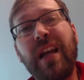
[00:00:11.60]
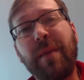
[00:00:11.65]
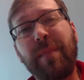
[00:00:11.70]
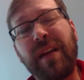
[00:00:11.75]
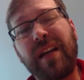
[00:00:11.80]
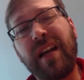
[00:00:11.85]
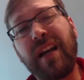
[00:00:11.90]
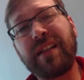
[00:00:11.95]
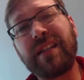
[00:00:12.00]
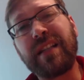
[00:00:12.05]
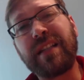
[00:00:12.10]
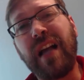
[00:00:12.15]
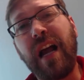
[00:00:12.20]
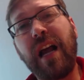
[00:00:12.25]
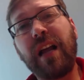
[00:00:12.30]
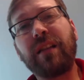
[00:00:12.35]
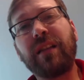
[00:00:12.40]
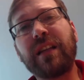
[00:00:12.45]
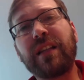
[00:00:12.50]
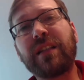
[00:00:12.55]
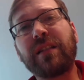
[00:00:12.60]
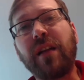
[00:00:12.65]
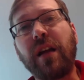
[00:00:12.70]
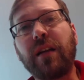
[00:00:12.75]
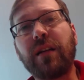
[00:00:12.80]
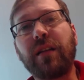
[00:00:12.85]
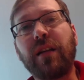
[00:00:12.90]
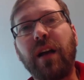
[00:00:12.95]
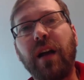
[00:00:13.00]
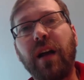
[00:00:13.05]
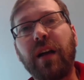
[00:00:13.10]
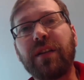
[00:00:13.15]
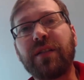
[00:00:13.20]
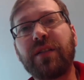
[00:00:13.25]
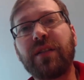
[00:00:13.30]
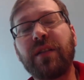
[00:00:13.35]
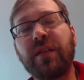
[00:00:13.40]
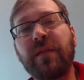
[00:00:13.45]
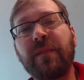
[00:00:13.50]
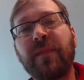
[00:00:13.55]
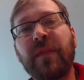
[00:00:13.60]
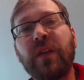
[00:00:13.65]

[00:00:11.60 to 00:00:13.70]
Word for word: And because it's highly stylized,